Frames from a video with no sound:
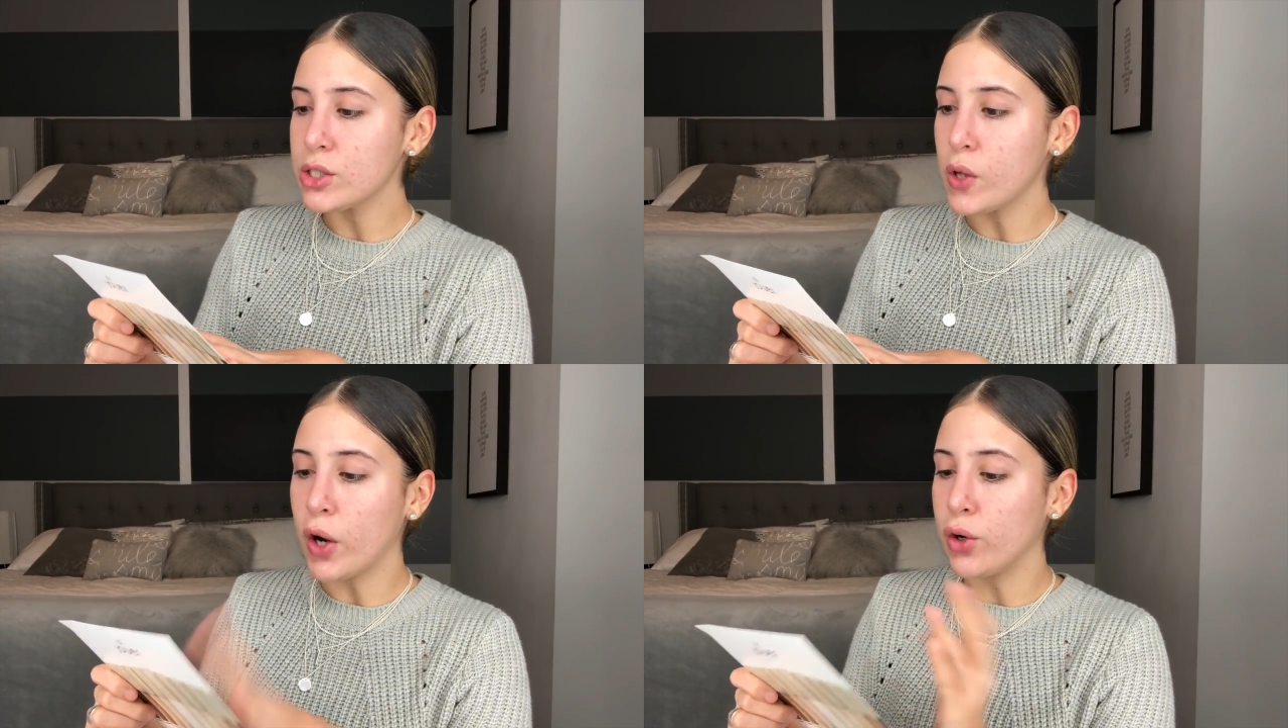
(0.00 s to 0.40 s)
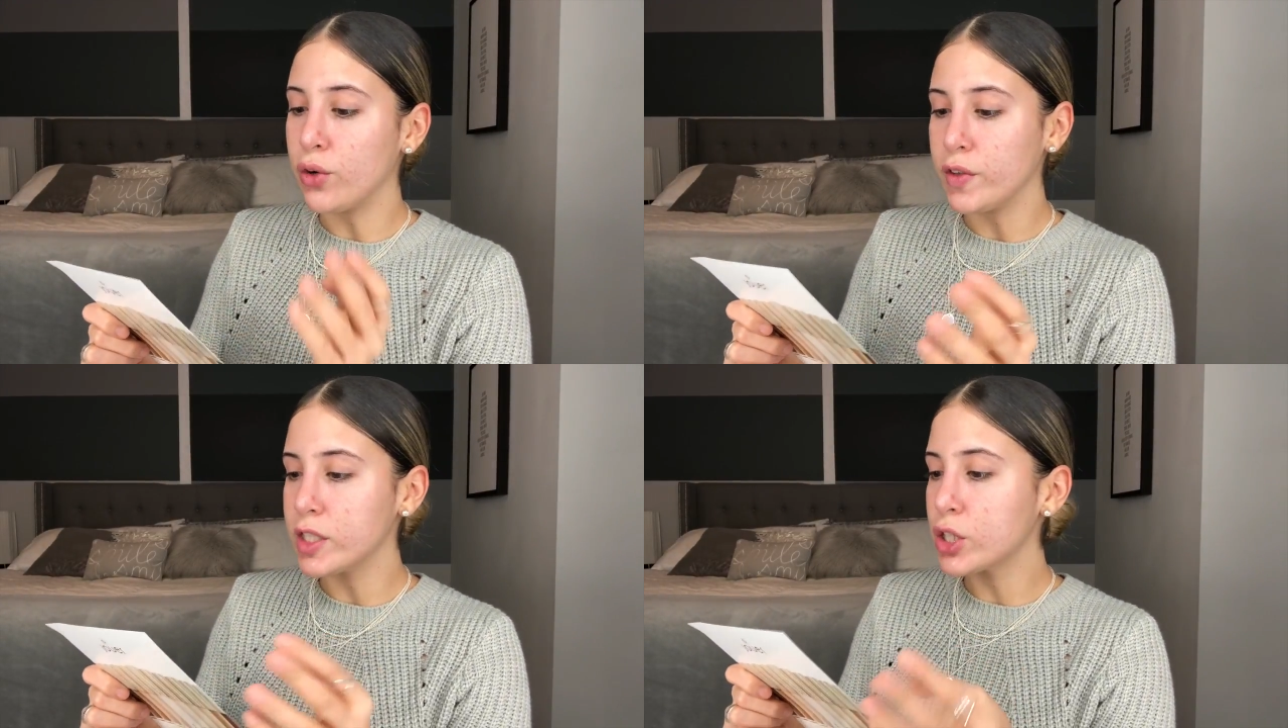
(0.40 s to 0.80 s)
so I don't
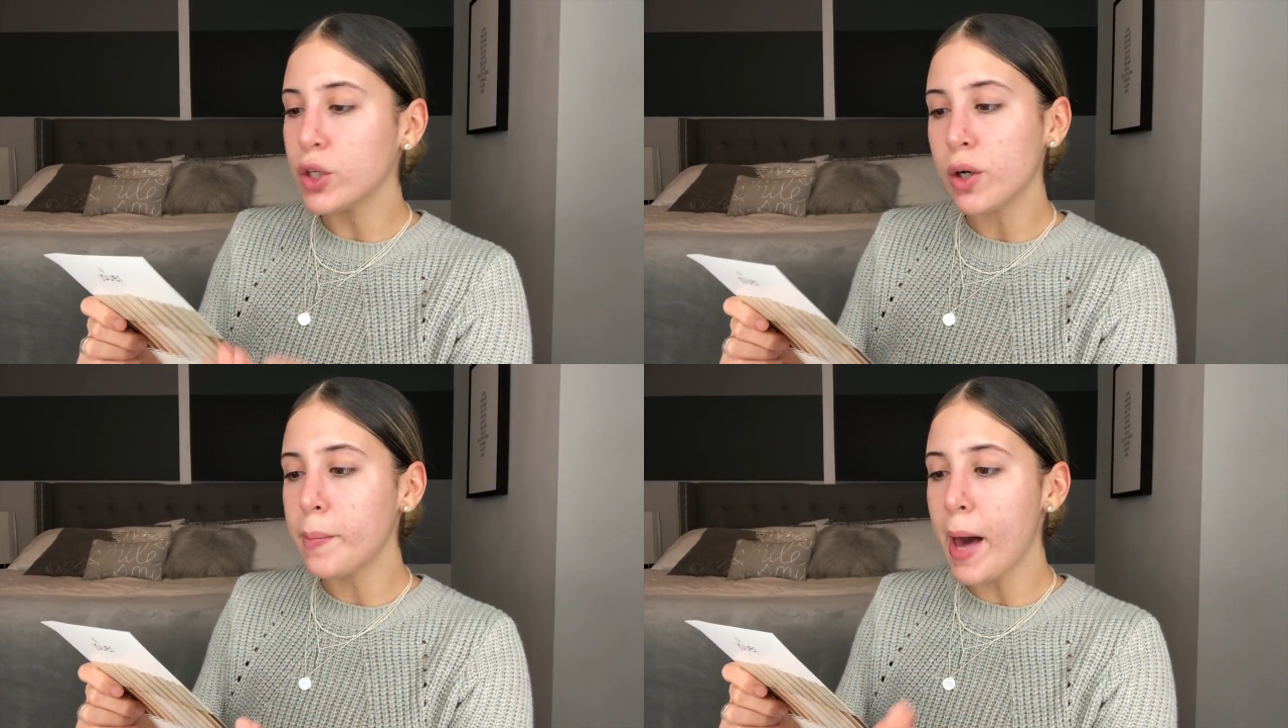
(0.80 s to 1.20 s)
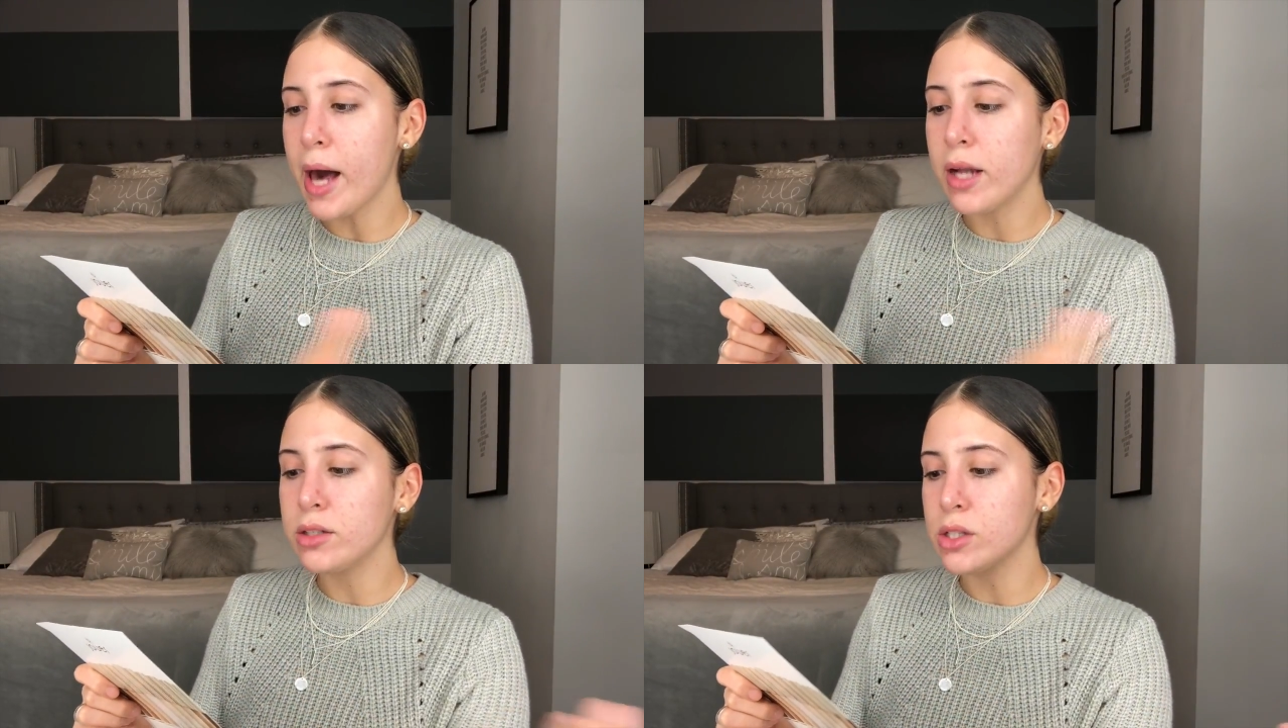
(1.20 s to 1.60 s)
know if it's good or
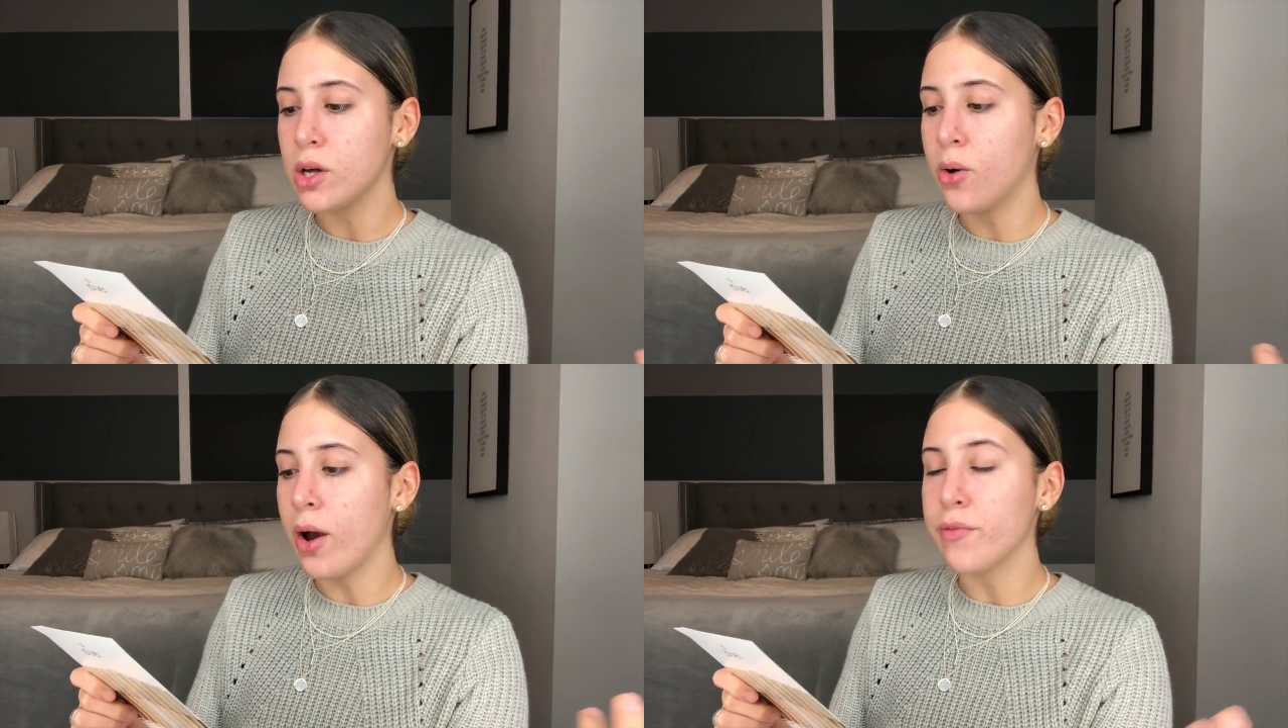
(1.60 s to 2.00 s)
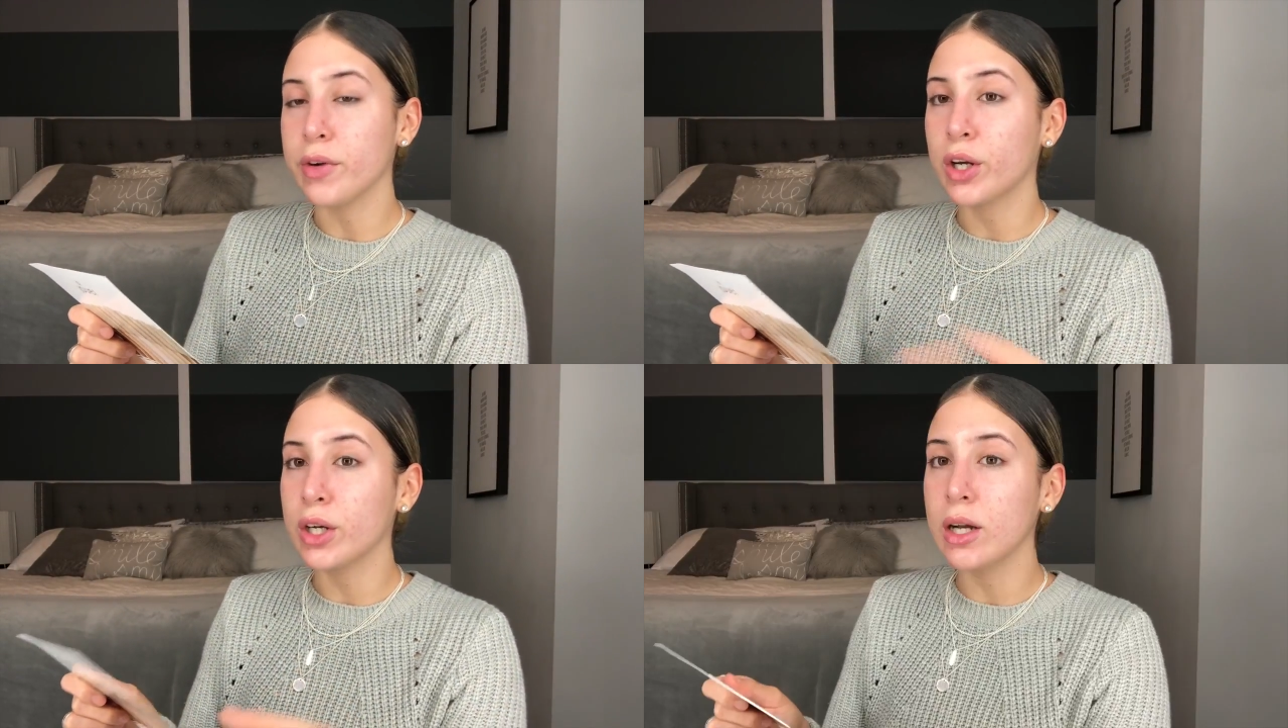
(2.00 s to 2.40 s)
bad, so I
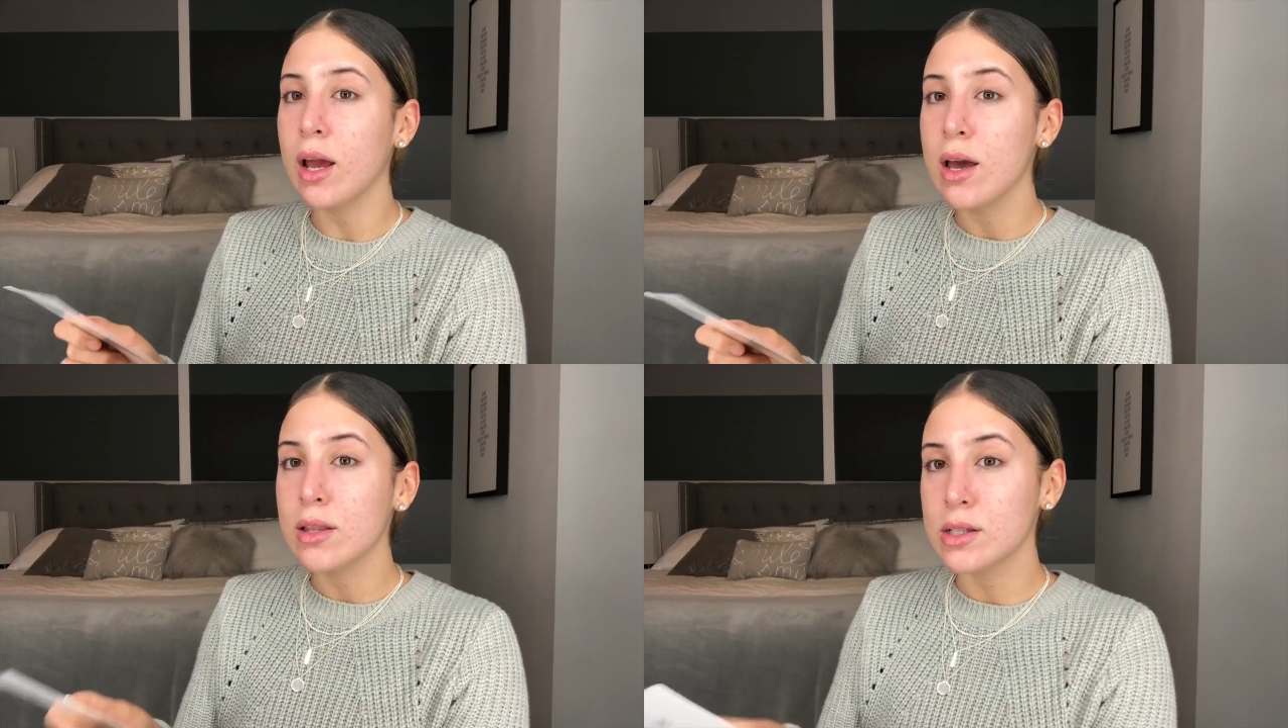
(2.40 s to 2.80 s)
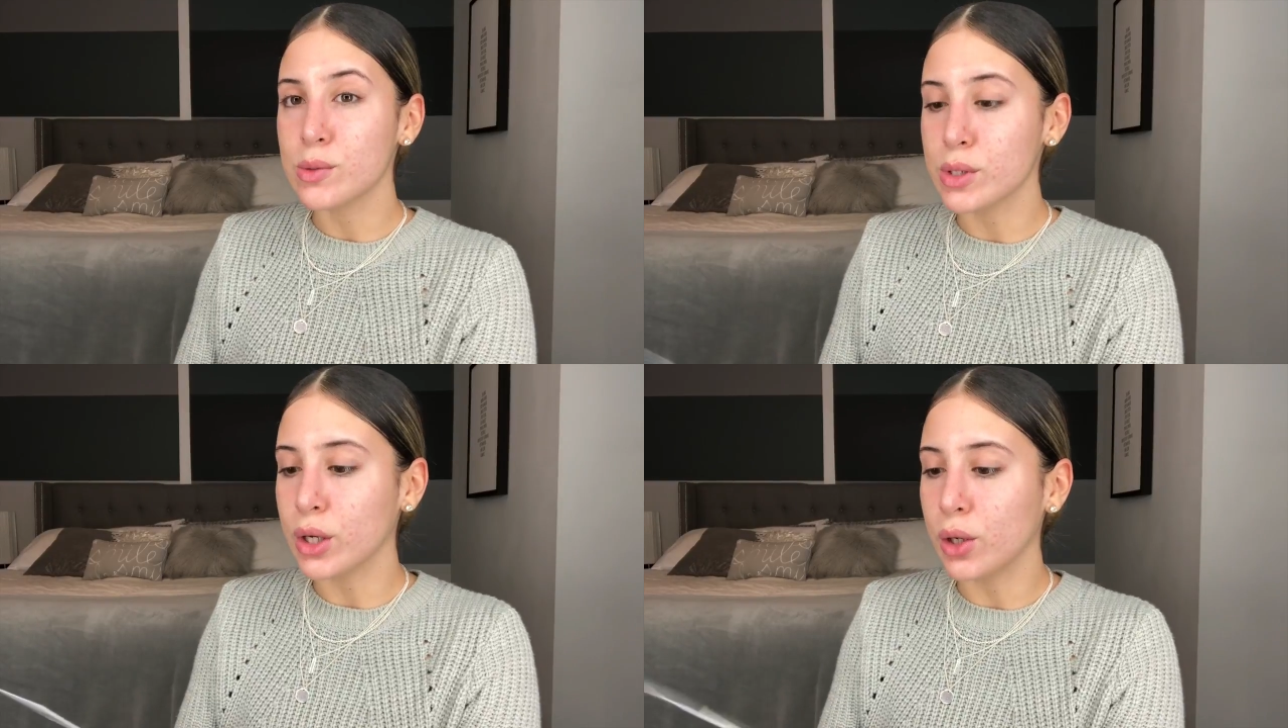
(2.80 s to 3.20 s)
figured this
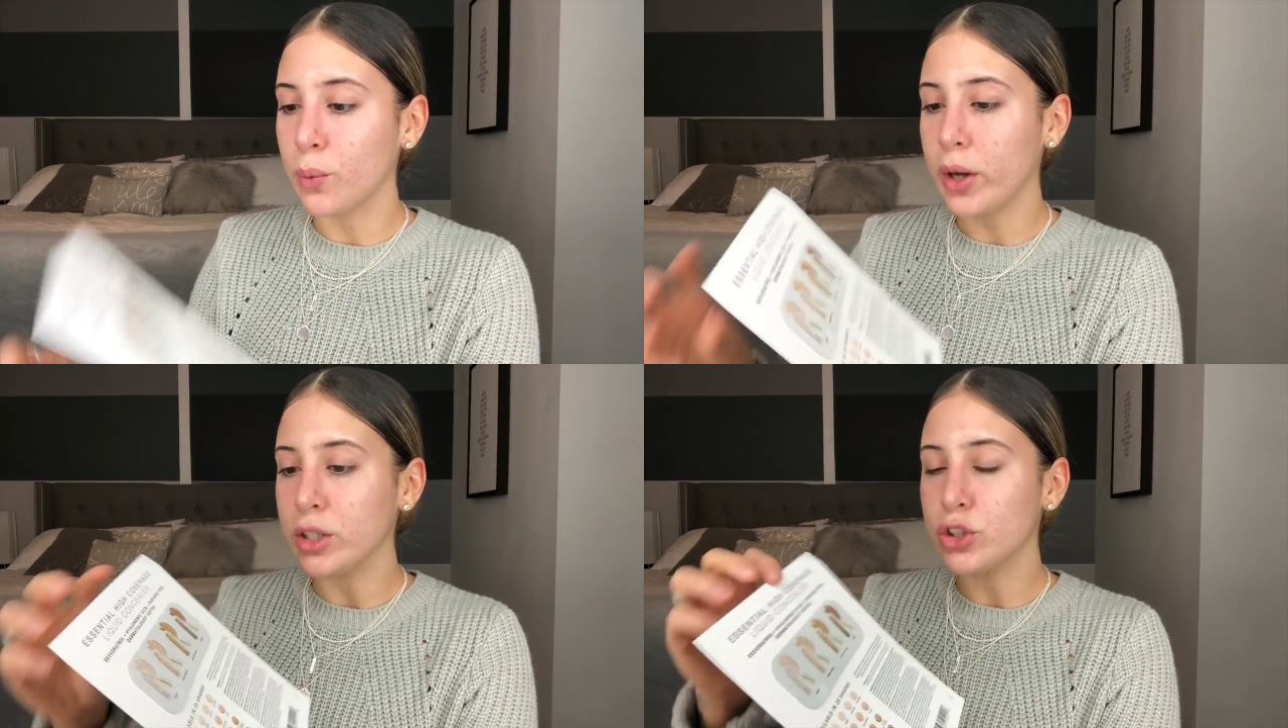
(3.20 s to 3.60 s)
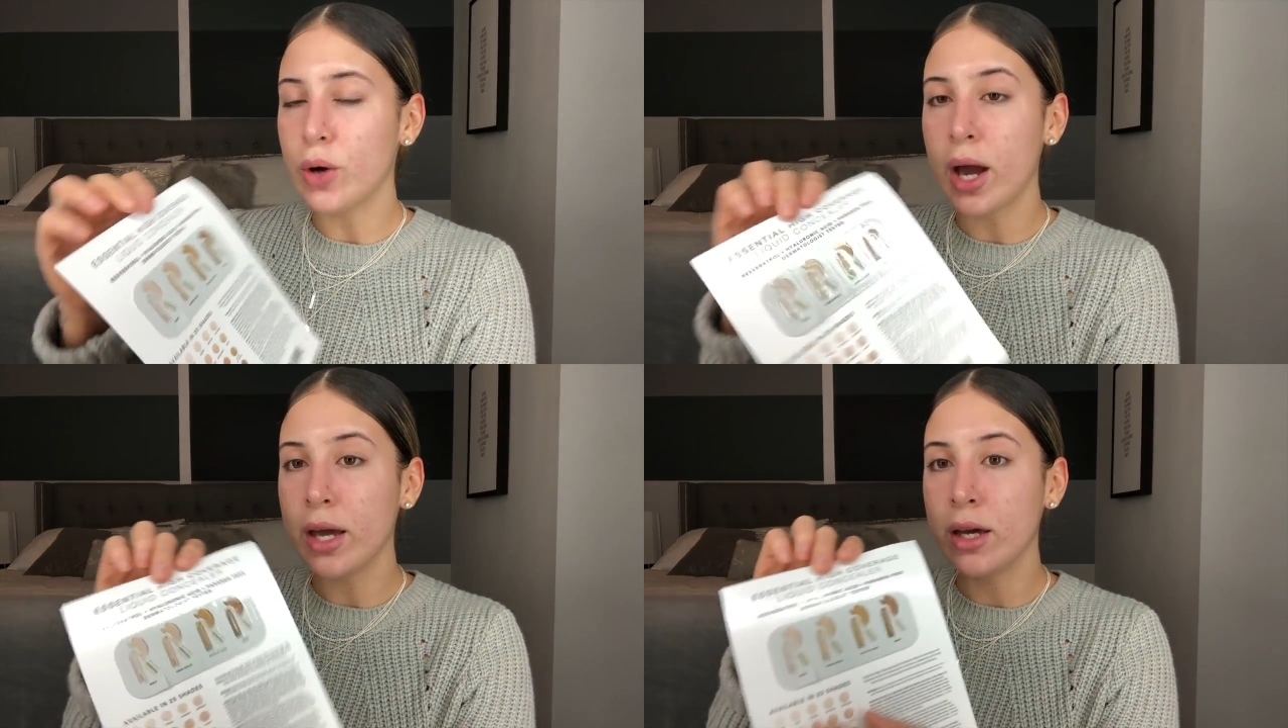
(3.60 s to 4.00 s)
was a good way to
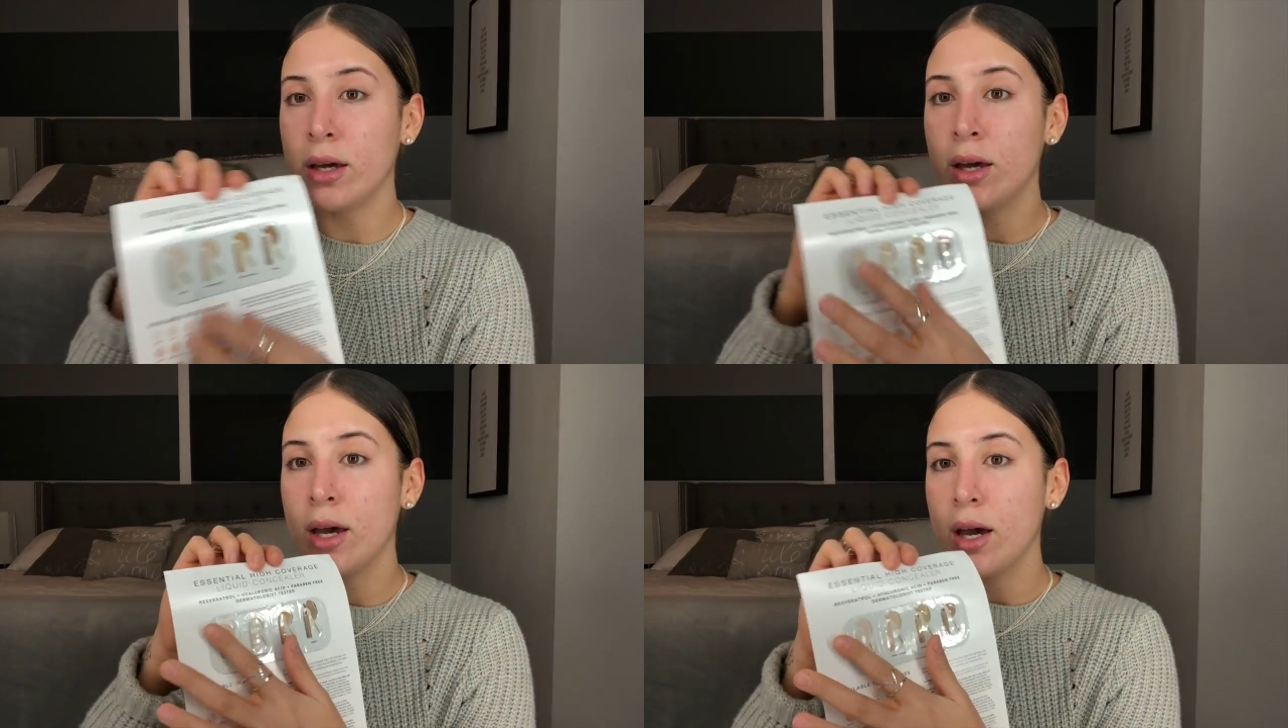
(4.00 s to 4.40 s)
try it.